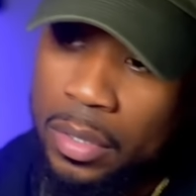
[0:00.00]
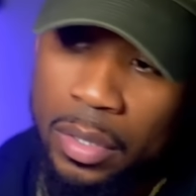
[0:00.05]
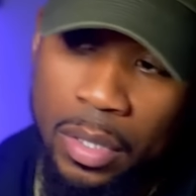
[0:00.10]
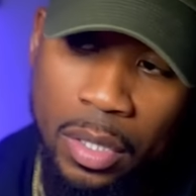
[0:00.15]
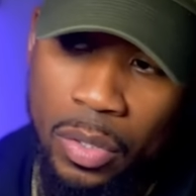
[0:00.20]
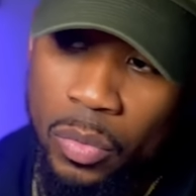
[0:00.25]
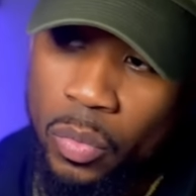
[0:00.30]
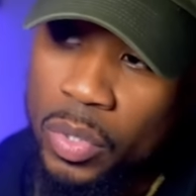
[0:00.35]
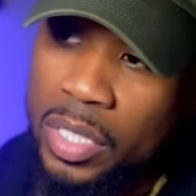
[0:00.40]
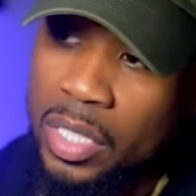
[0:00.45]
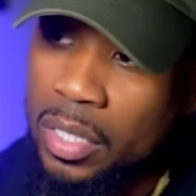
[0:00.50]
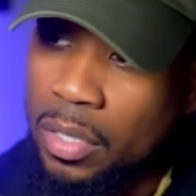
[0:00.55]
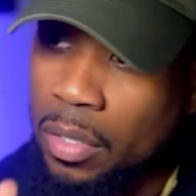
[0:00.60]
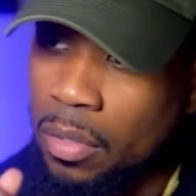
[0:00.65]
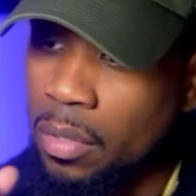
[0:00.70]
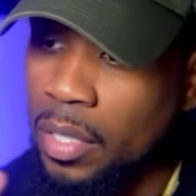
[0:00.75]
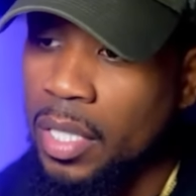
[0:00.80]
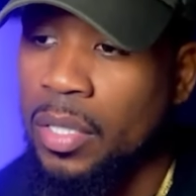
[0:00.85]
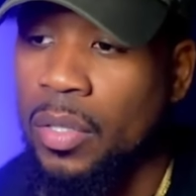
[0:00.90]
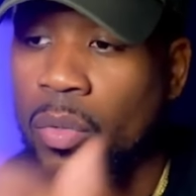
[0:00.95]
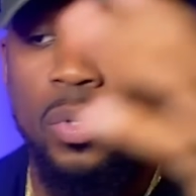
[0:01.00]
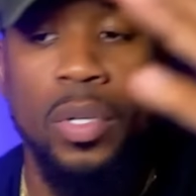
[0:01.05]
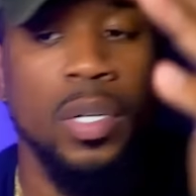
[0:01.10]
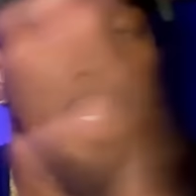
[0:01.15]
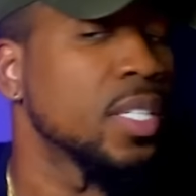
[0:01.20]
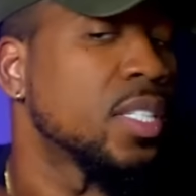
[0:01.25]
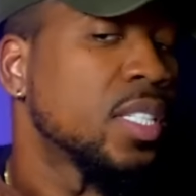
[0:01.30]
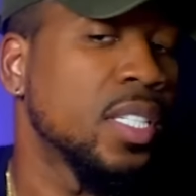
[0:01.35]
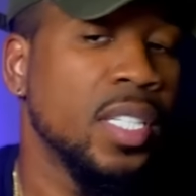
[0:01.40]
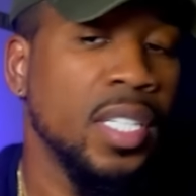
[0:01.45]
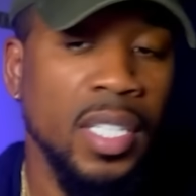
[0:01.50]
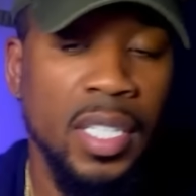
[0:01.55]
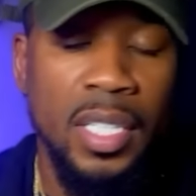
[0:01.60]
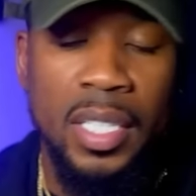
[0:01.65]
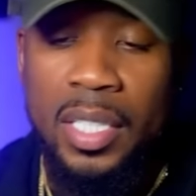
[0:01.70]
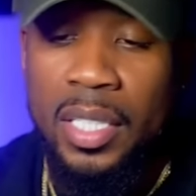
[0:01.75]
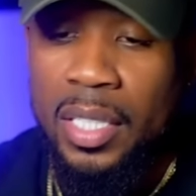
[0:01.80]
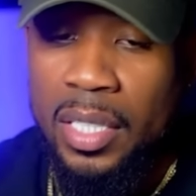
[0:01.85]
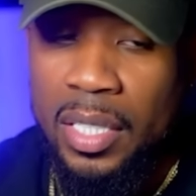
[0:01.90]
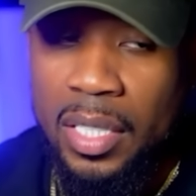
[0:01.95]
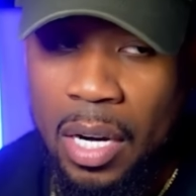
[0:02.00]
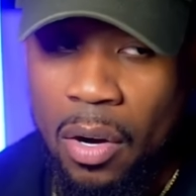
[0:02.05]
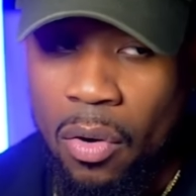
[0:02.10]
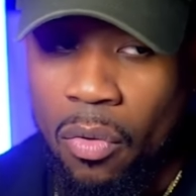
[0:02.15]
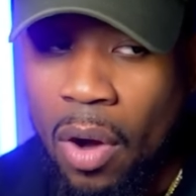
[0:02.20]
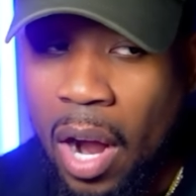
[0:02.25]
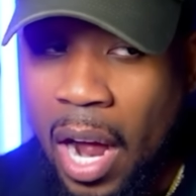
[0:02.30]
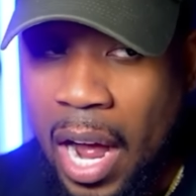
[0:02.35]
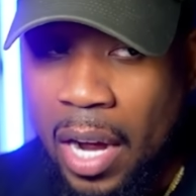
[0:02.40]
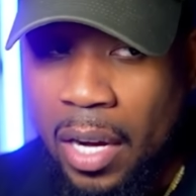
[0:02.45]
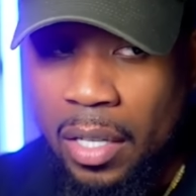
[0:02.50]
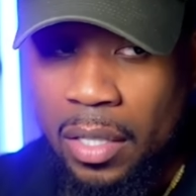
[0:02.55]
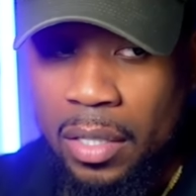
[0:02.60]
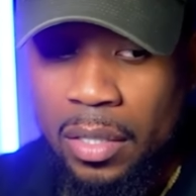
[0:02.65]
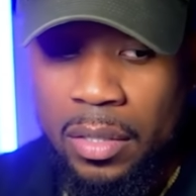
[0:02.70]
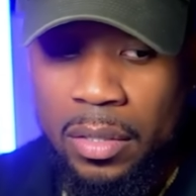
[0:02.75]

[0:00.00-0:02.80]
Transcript: No, we just gonna get the ones that rock.